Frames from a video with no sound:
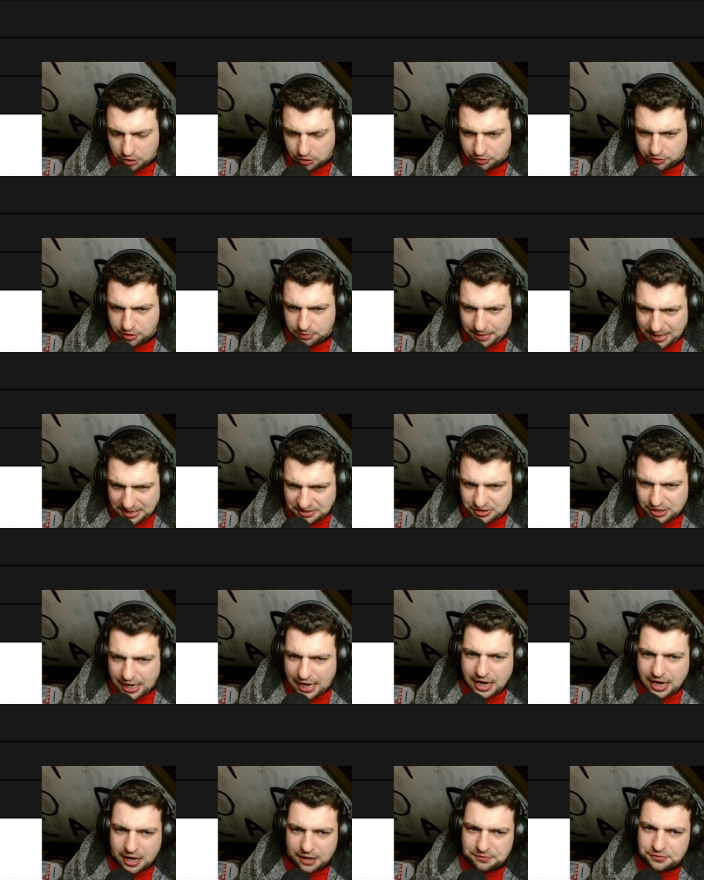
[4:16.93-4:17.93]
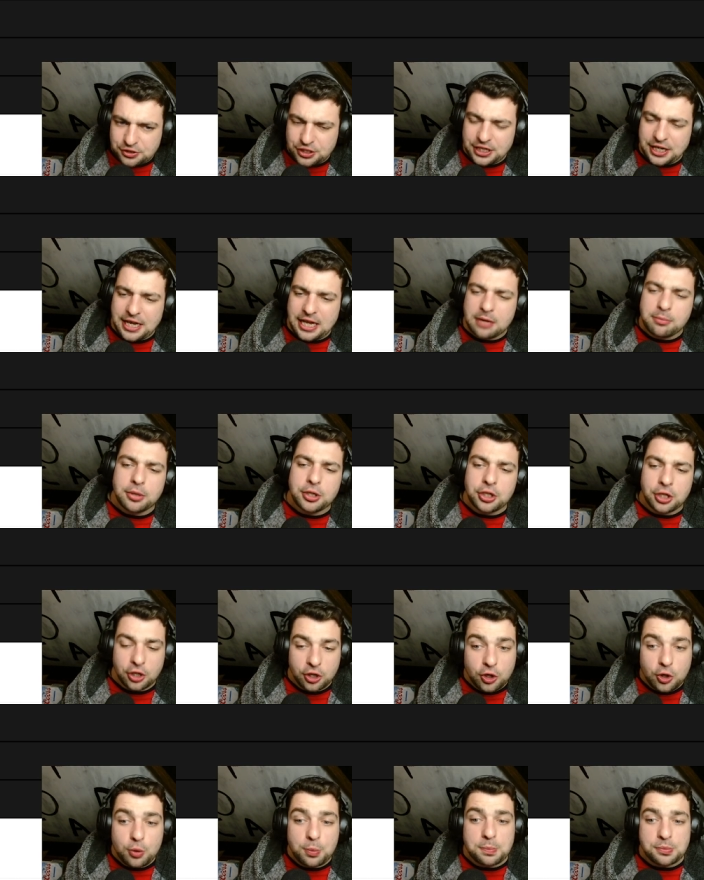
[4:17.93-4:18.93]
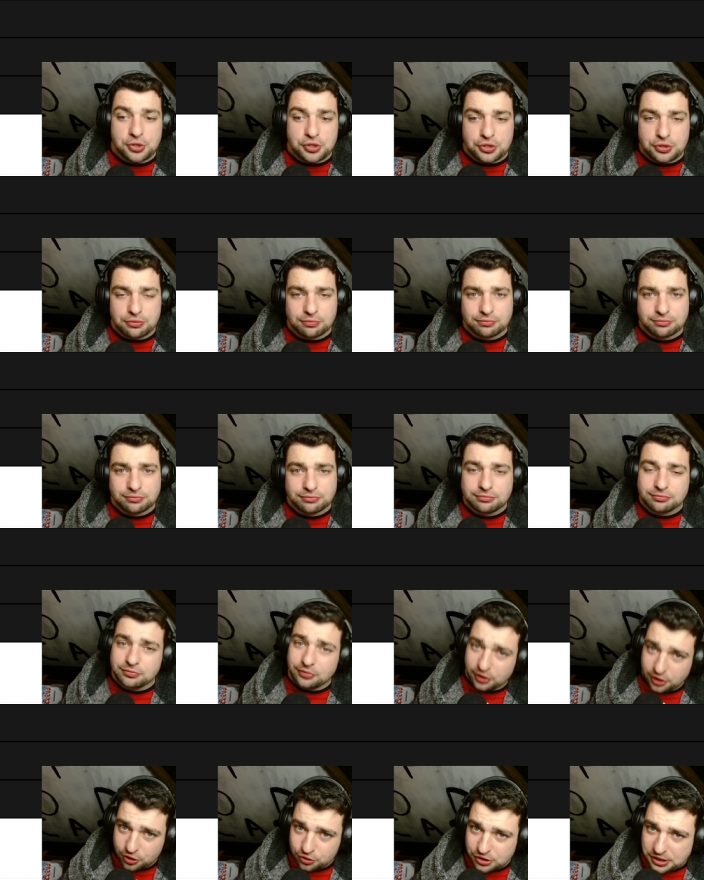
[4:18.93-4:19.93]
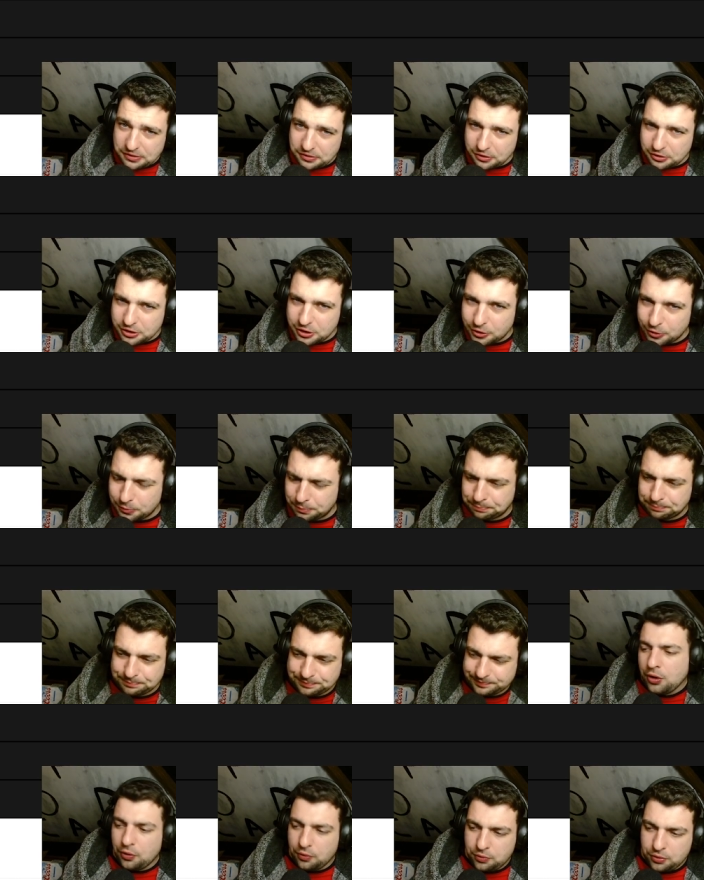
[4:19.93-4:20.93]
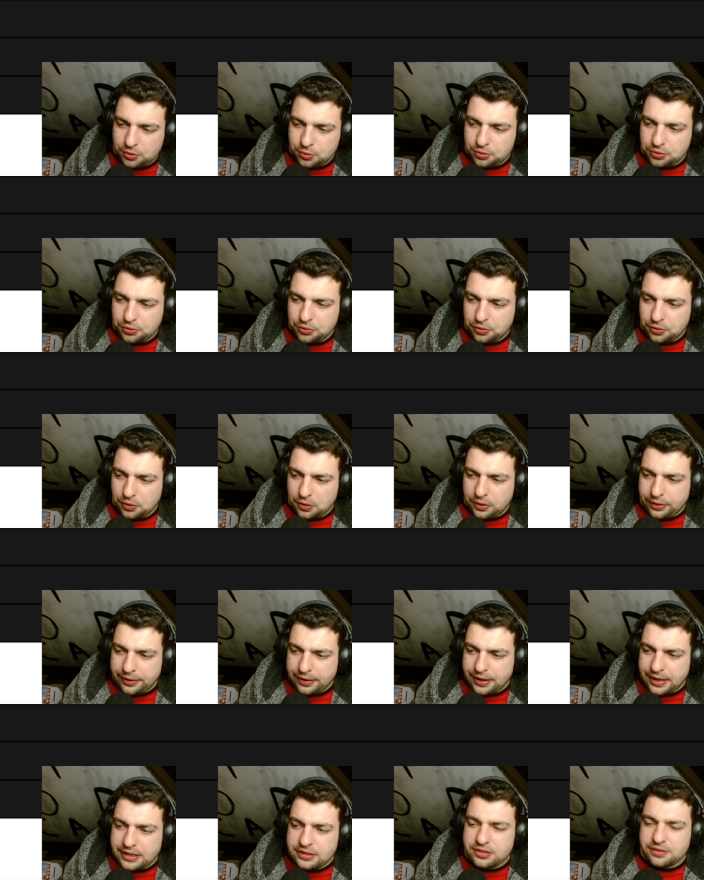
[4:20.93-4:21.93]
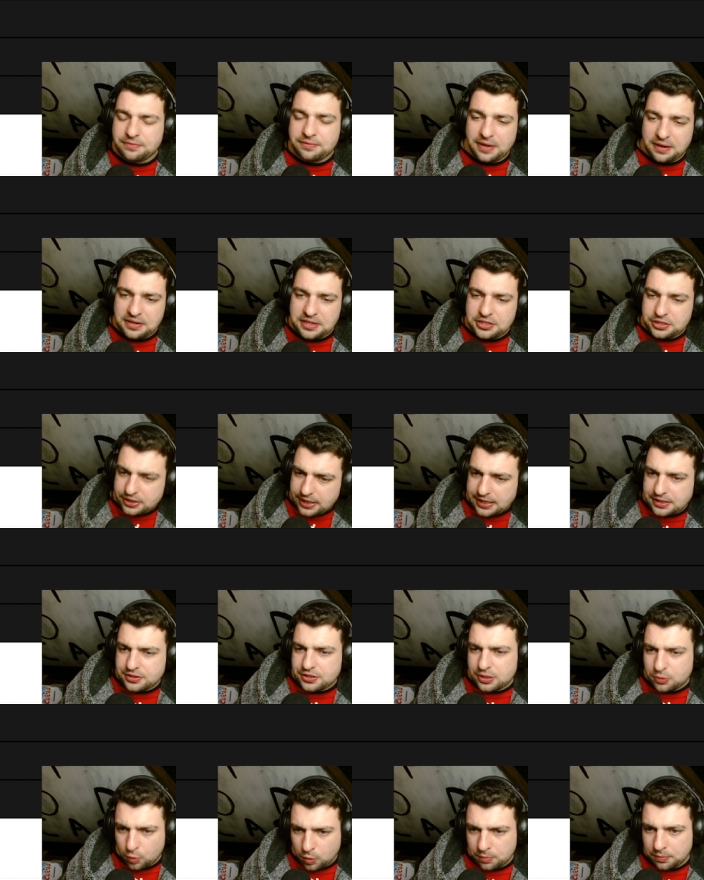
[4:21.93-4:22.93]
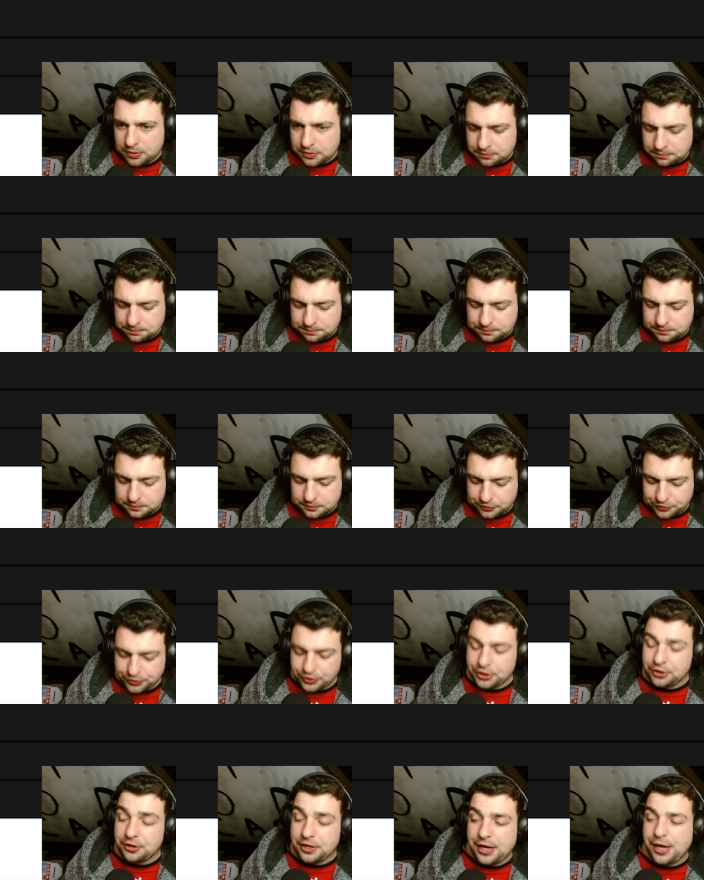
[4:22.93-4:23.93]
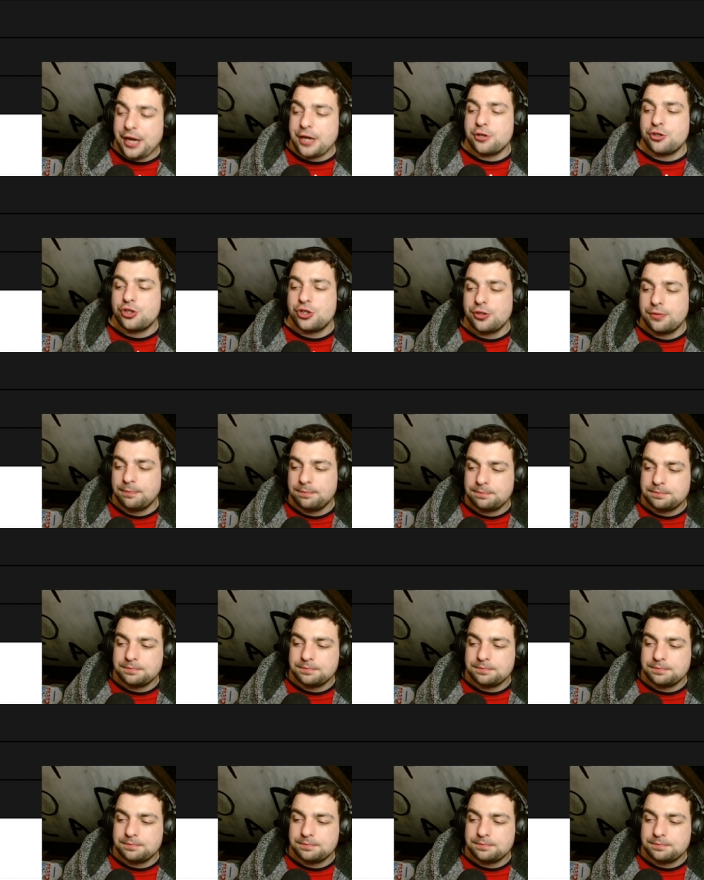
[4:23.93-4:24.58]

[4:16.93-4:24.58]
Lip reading: The better half to Eamon Holmes, those in the know. Ruth is a very sexy woman for her age.